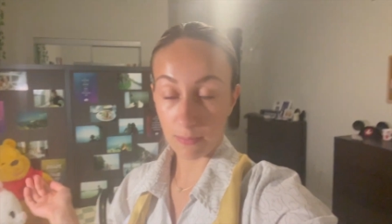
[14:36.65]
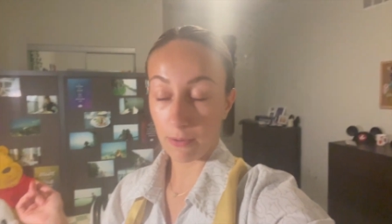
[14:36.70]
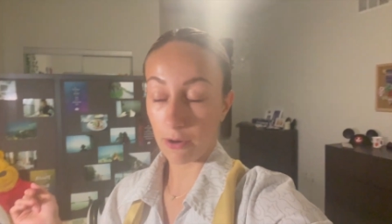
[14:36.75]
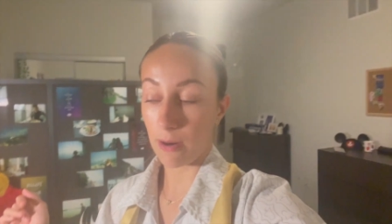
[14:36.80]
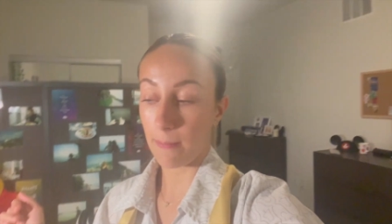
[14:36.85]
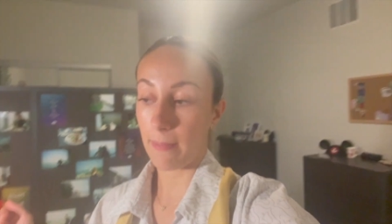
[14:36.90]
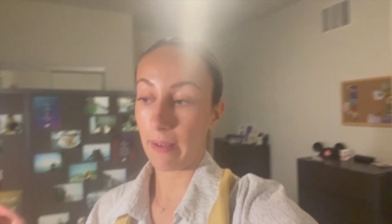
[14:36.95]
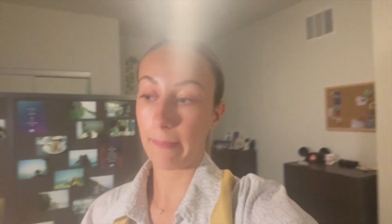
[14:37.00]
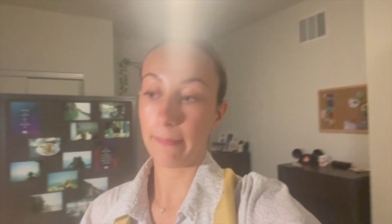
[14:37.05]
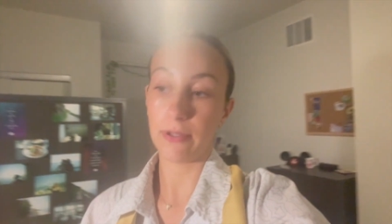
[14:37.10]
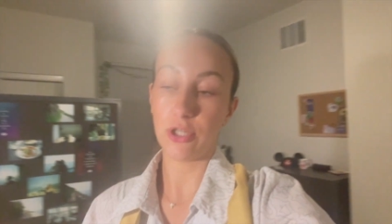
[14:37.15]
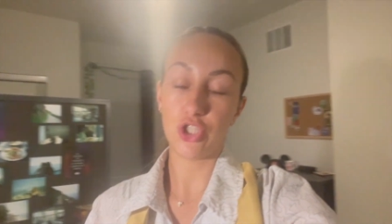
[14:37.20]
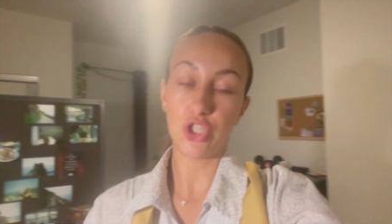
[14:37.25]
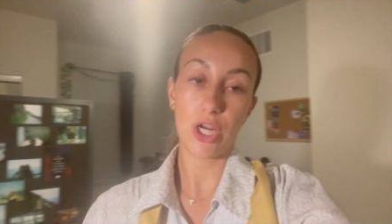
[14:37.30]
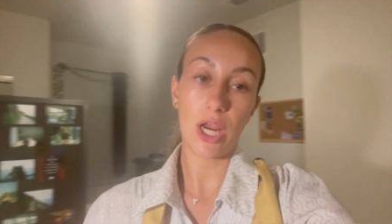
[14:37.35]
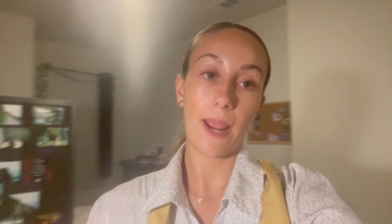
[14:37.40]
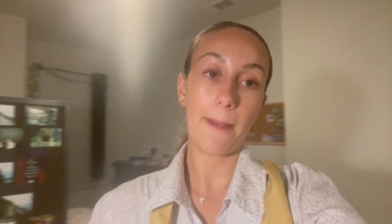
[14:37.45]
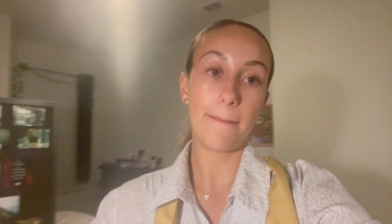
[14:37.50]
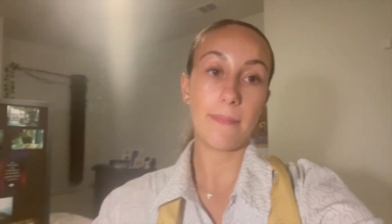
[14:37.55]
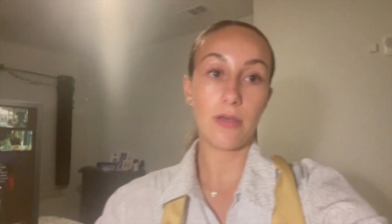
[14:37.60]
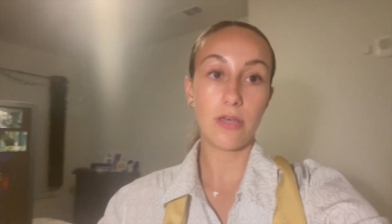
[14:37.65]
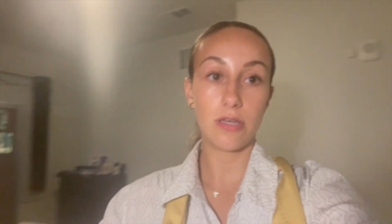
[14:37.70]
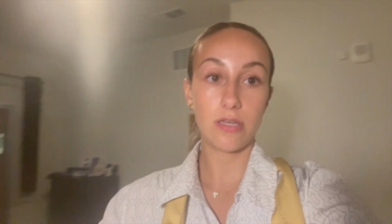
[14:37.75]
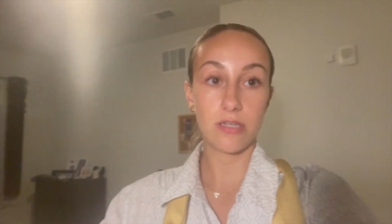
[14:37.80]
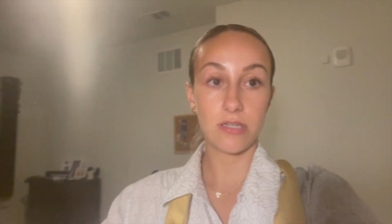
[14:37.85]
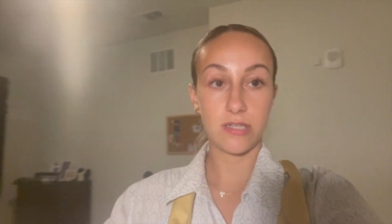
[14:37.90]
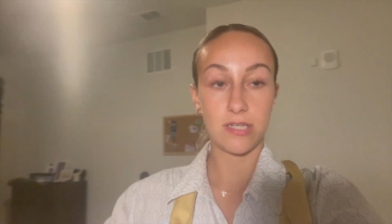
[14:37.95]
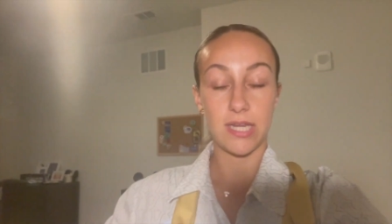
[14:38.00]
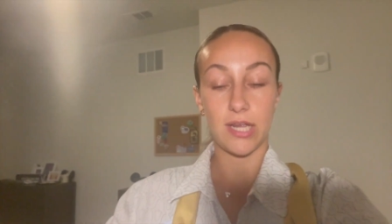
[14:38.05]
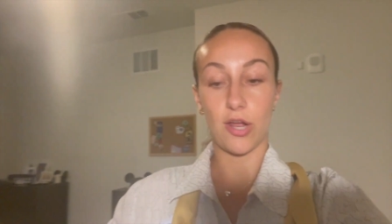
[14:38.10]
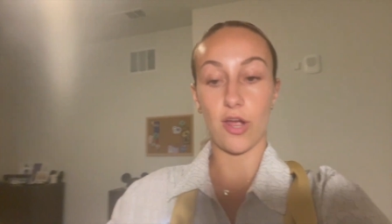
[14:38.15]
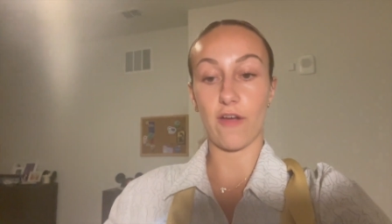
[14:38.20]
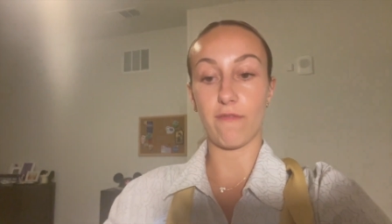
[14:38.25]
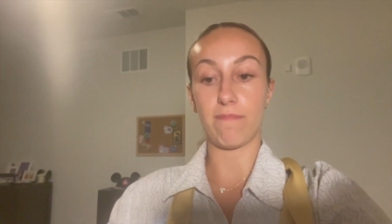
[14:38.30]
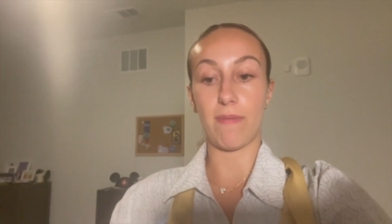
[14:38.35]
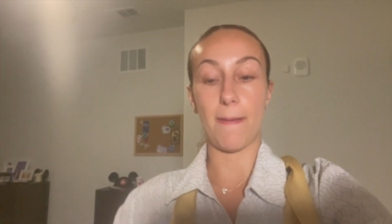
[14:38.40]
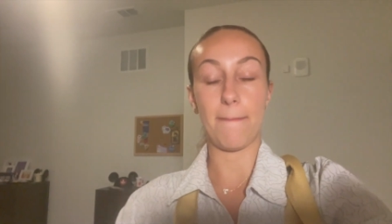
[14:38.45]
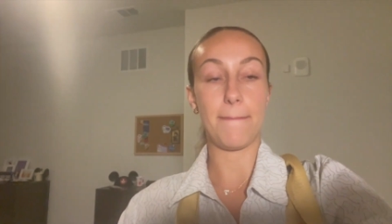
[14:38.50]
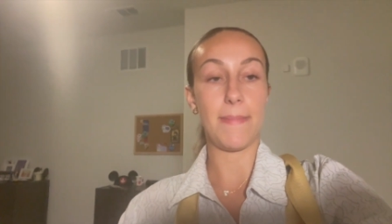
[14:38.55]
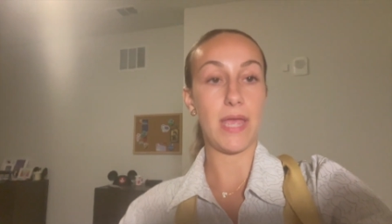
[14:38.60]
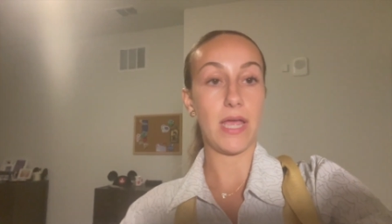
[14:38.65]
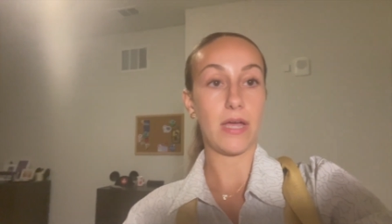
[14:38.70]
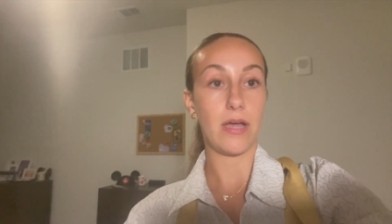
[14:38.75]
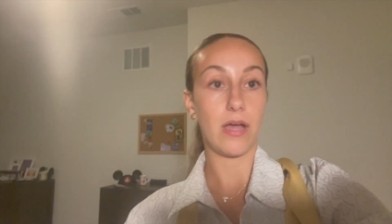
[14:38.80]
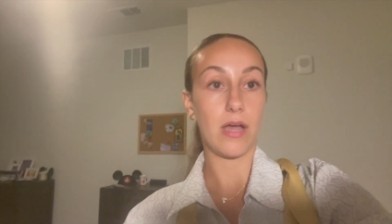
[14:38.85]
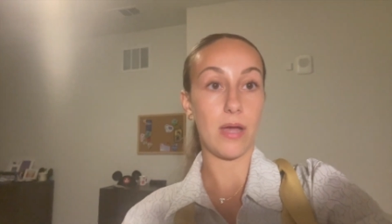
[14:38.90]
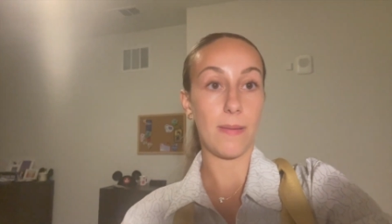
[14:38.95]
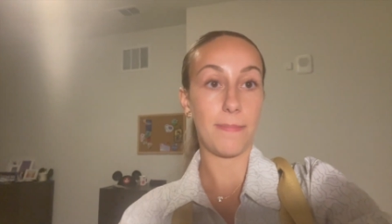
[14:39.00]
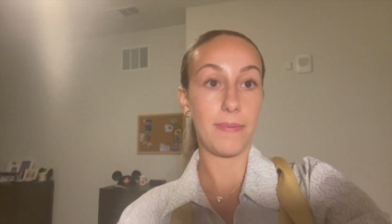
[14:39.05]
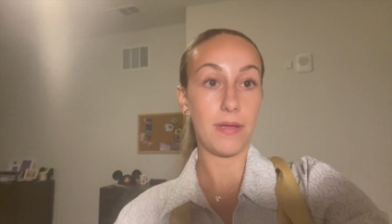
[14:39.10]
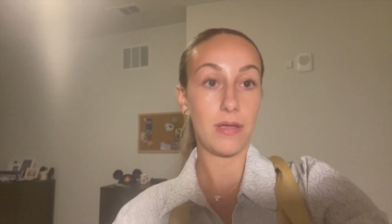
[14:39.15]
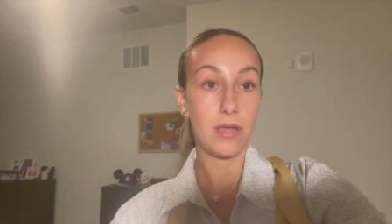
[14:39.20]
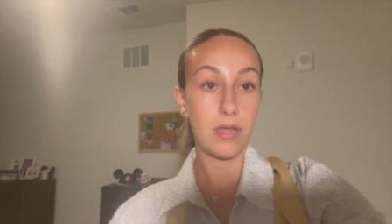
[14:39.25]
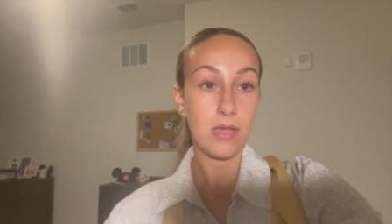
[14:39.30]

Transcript: put on my pajamas, take off my makeup,